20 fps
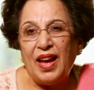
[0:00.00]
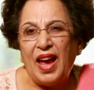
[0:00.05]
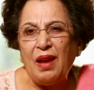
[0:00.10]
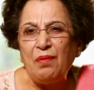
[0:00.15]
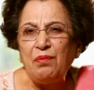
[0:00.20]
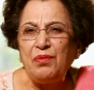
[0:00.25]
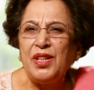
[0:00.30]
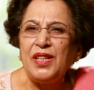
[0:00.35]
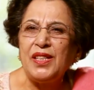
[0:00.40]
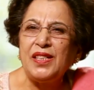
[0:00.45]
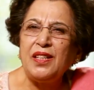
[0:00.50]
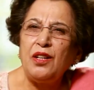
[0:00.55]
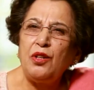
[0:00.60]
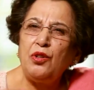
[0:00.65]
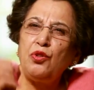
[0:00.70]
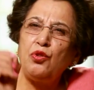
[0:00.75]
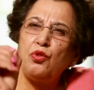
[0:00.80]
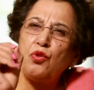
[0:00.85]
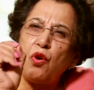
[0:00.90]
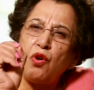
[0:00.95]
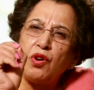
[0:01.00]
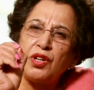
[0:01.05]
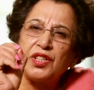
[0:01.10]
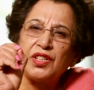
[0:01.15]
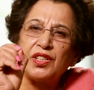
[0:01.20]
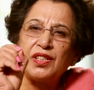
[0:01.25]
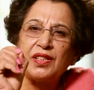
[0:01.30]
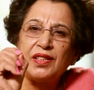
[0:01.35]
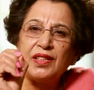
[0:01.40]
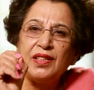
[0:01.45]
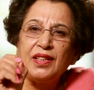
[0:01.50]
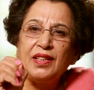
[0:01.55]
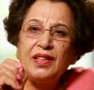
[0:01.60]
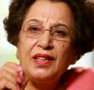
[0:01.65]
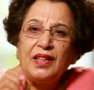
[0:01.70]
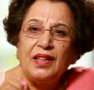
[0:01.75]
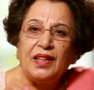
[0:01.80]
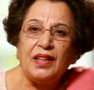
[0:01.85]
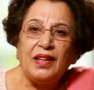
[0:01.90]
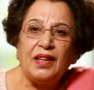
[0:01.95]
I'm just a dot
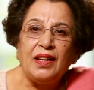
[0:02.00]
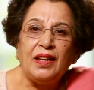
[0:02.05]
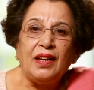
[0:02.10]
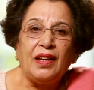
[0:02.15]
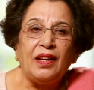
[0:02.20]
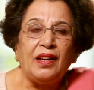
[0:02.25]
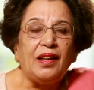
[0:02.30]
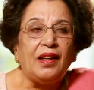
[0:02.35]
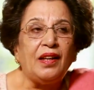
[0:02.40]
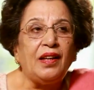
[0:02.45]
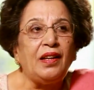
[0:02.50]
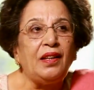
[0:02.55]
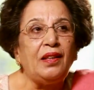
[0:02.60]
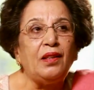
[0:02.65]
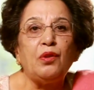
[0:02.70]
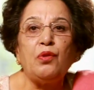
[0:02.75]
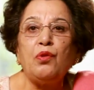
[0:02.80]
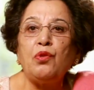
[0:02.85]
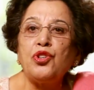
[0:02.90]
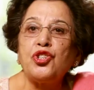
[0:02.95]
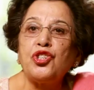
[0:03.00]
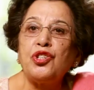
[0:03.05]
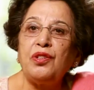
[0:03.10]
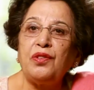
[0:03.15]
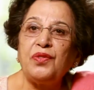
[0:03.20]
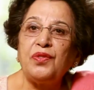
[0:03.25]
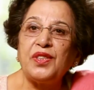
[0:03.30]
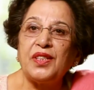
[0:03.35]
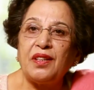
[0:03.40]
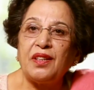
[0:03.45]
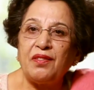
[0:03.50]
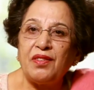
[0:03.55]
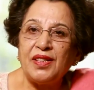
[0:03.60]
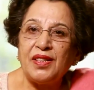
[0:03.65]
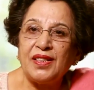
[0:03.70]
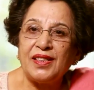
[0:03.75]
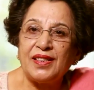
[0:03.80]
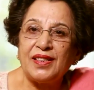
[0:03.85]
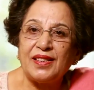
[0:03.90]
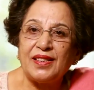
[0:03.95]
in the ocean of
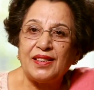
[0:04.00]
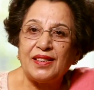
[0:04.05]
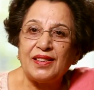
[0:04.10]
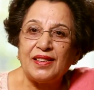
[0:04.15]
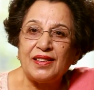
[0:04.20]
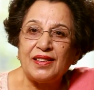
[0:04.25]
service.